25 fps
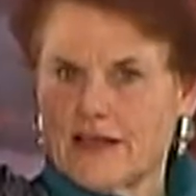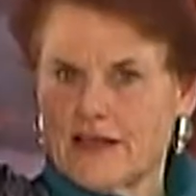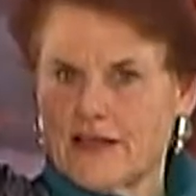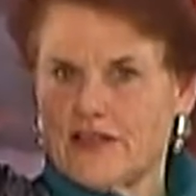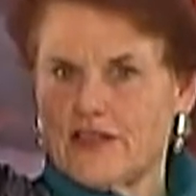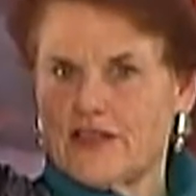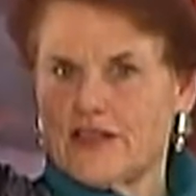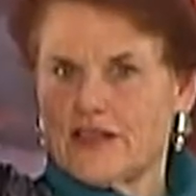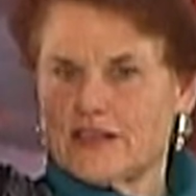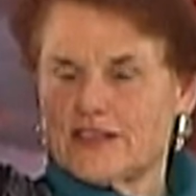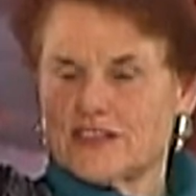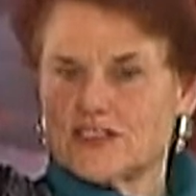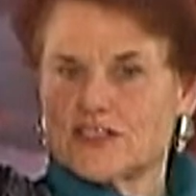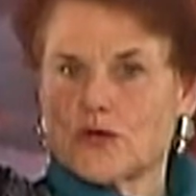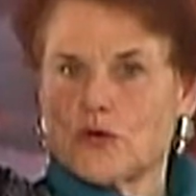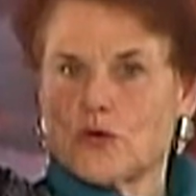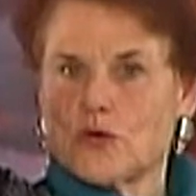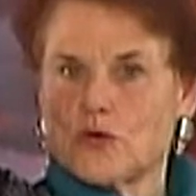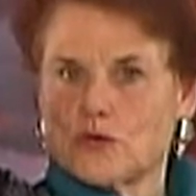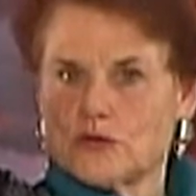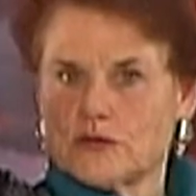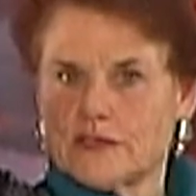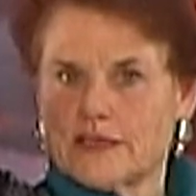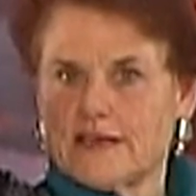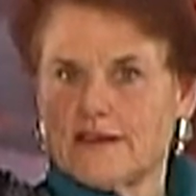the
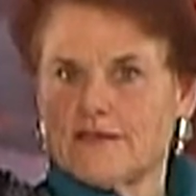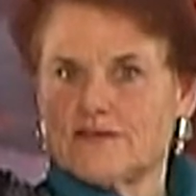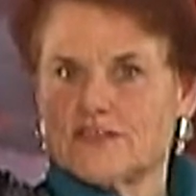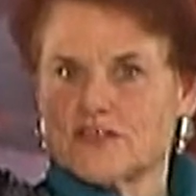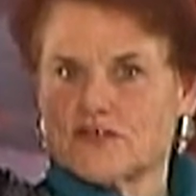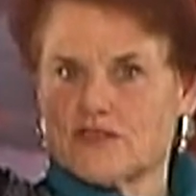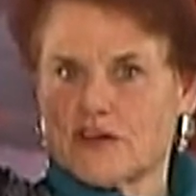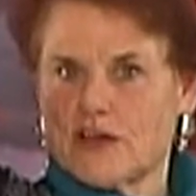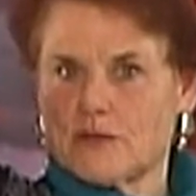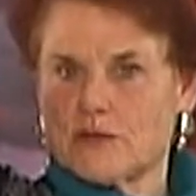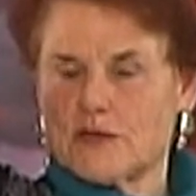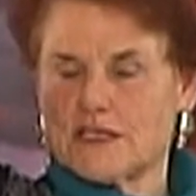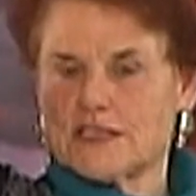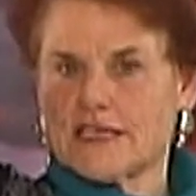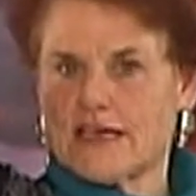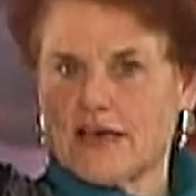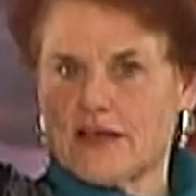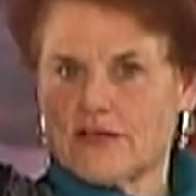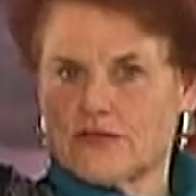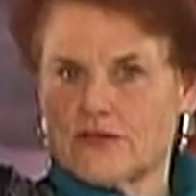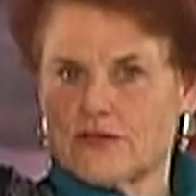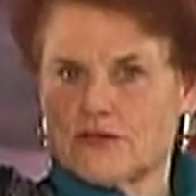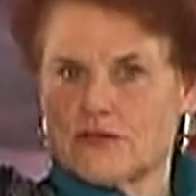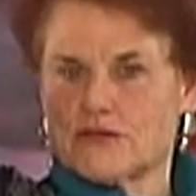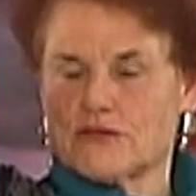soul leaves from is
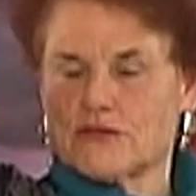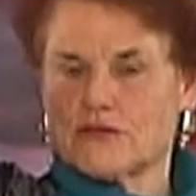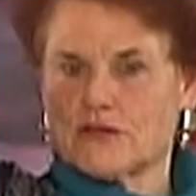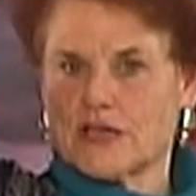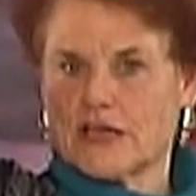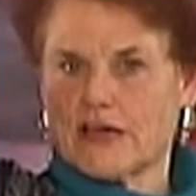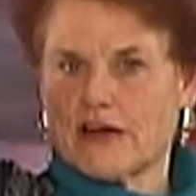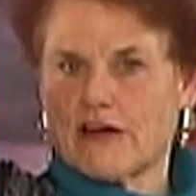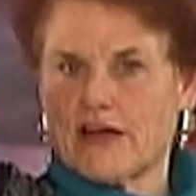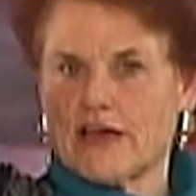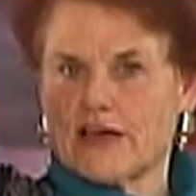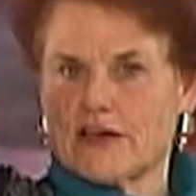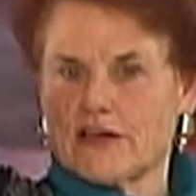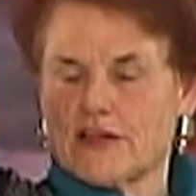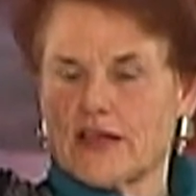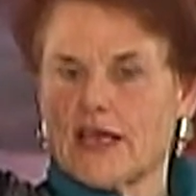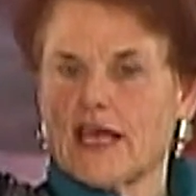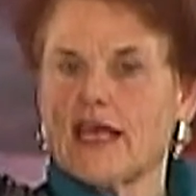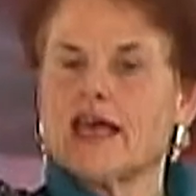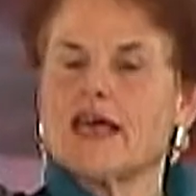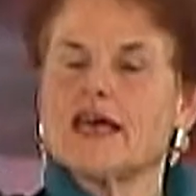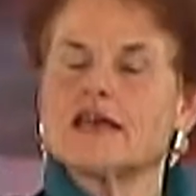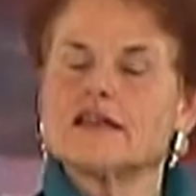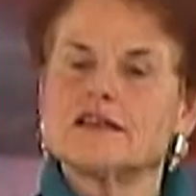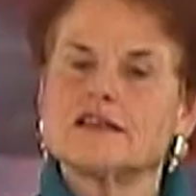out through, through the crown of the
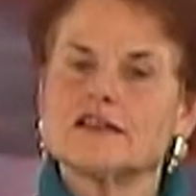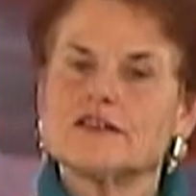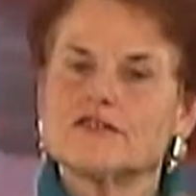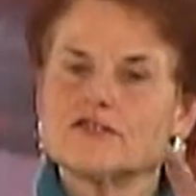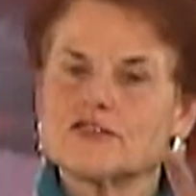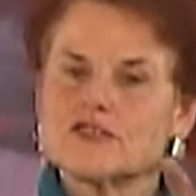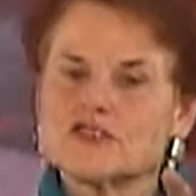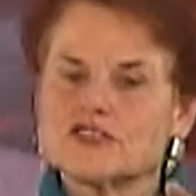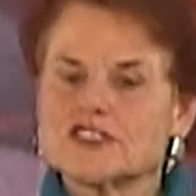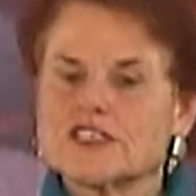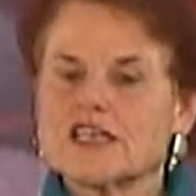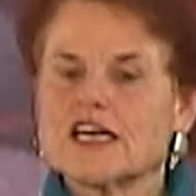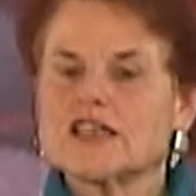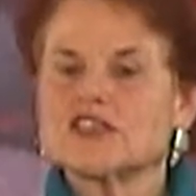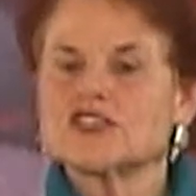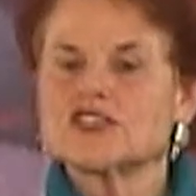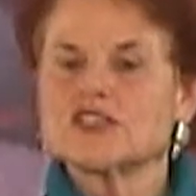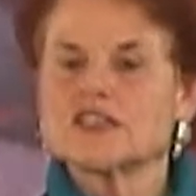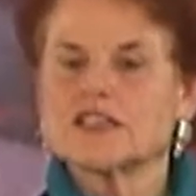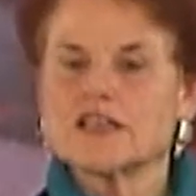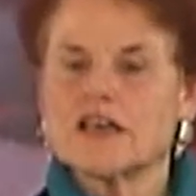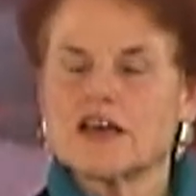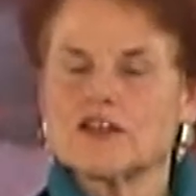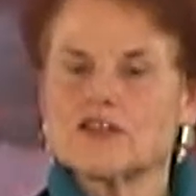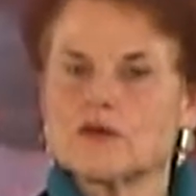head and if there's
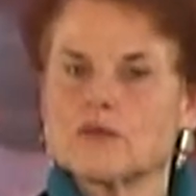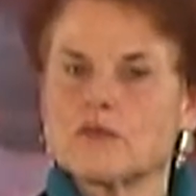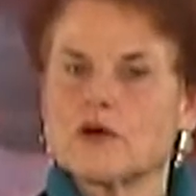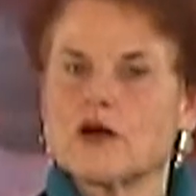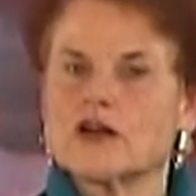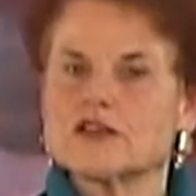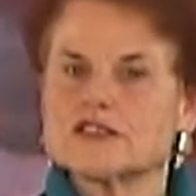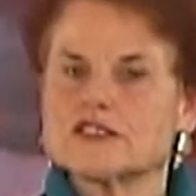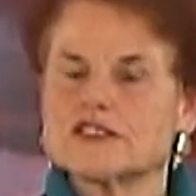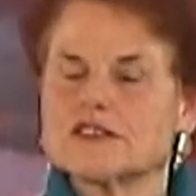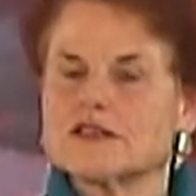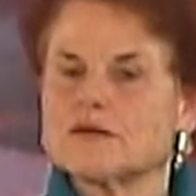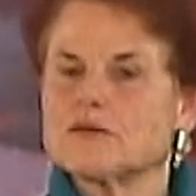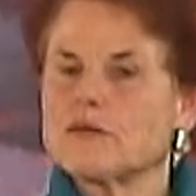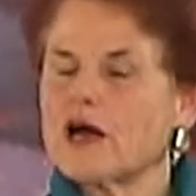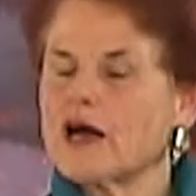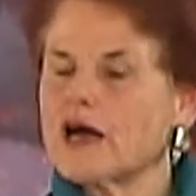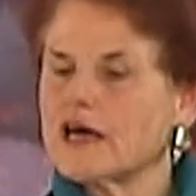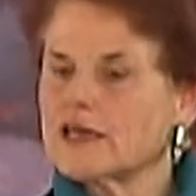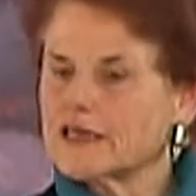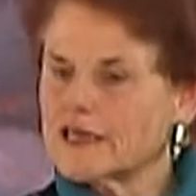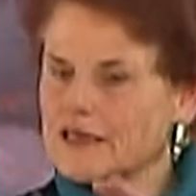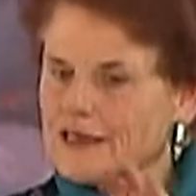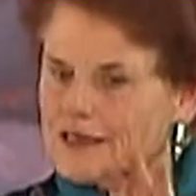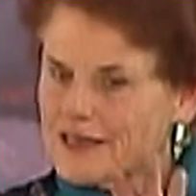touching other parts of the
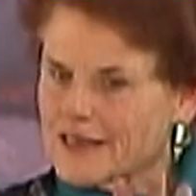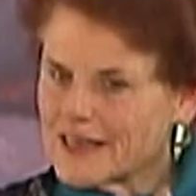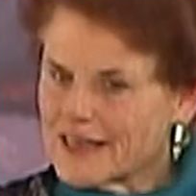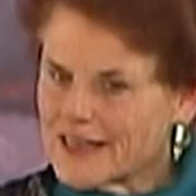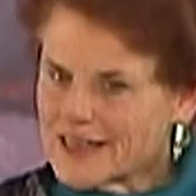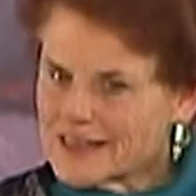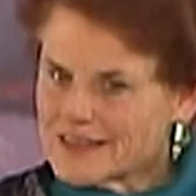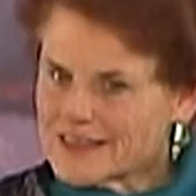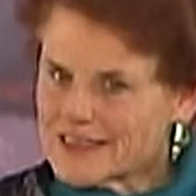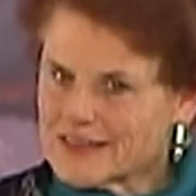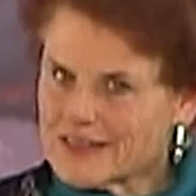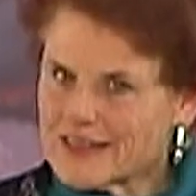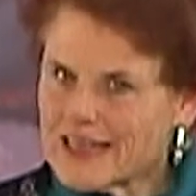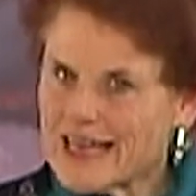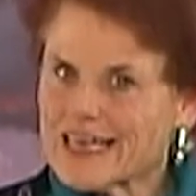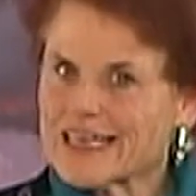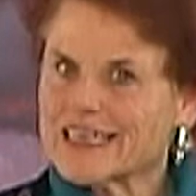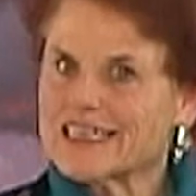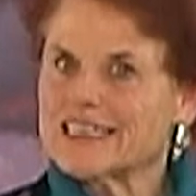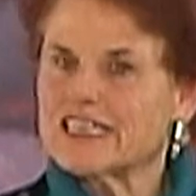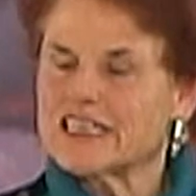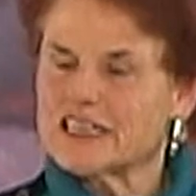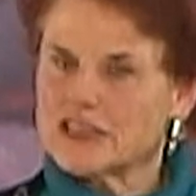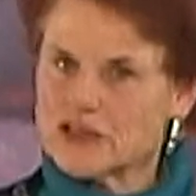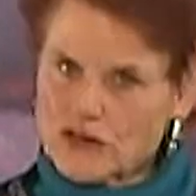body then that
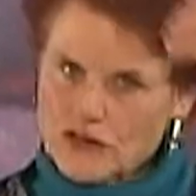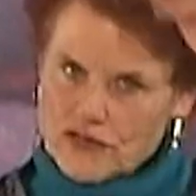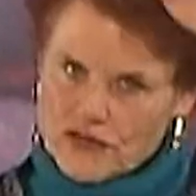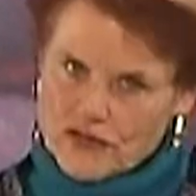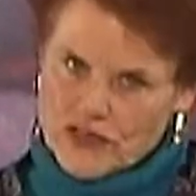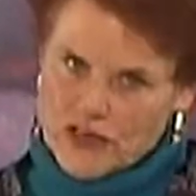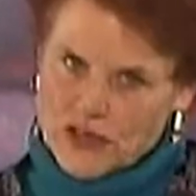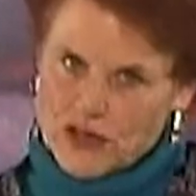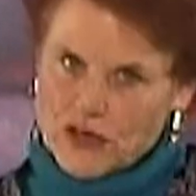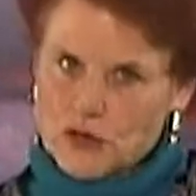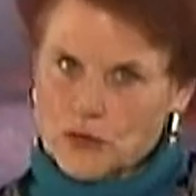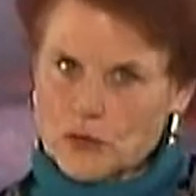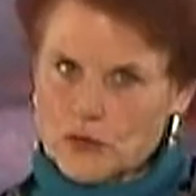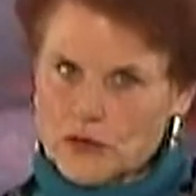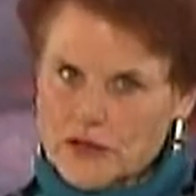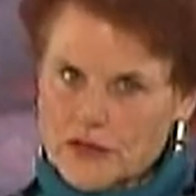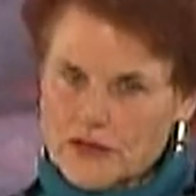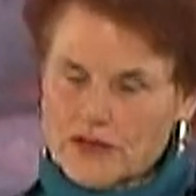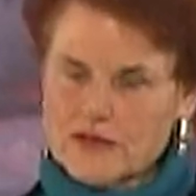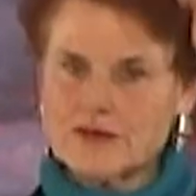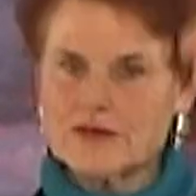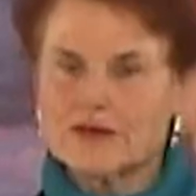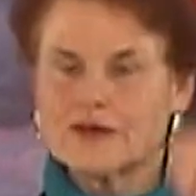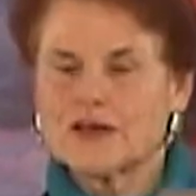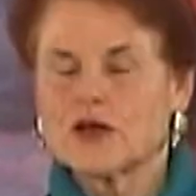can interfere
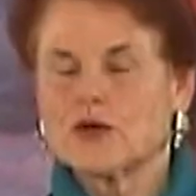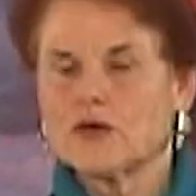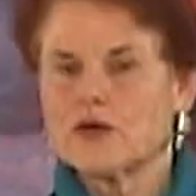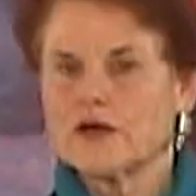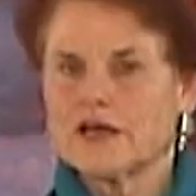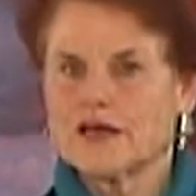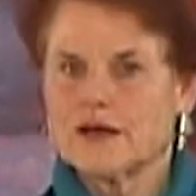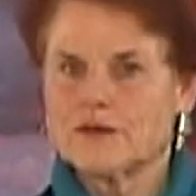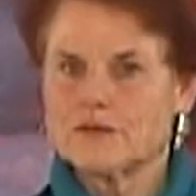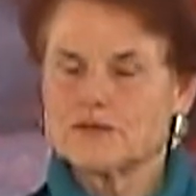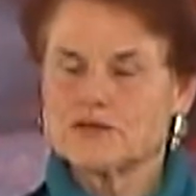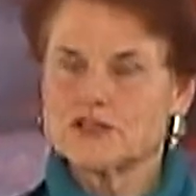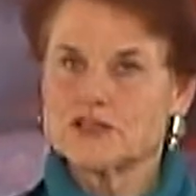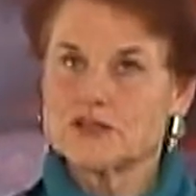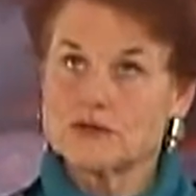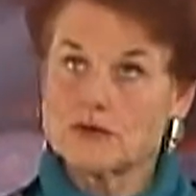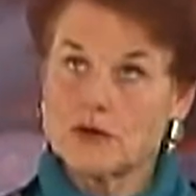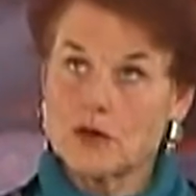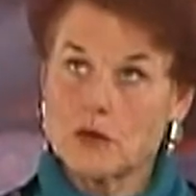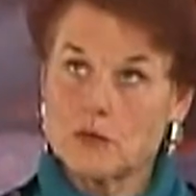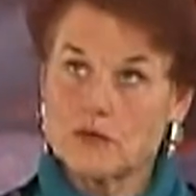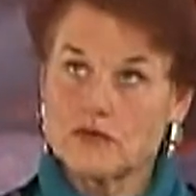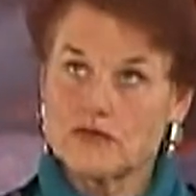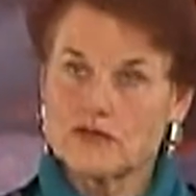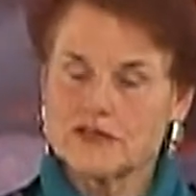with going up to
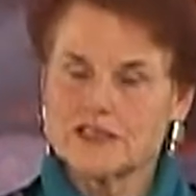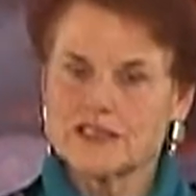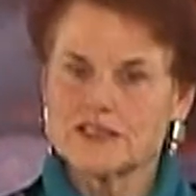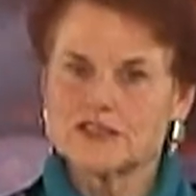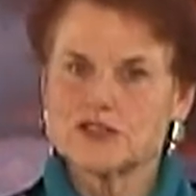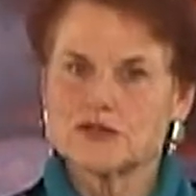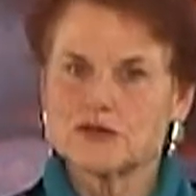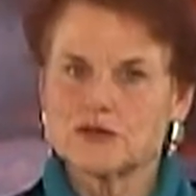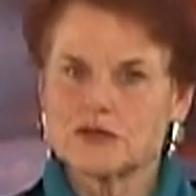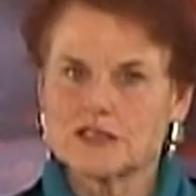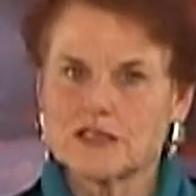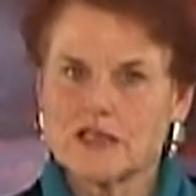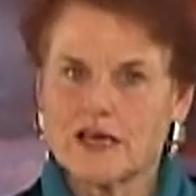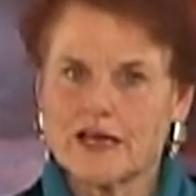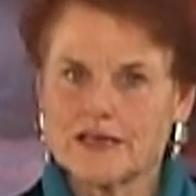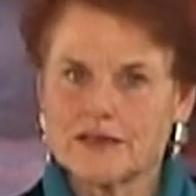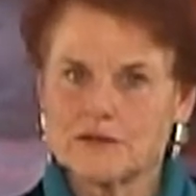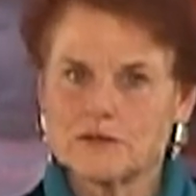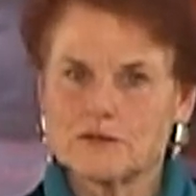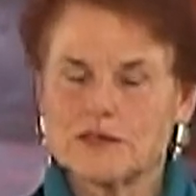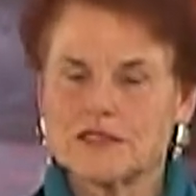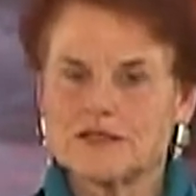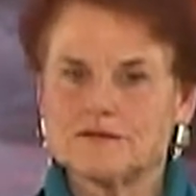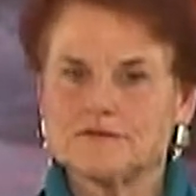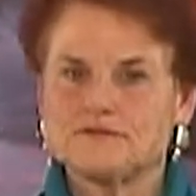hopefully to
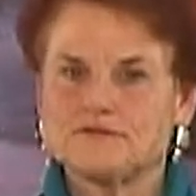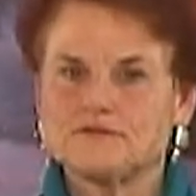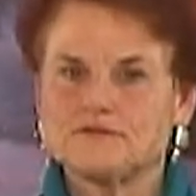enlightenment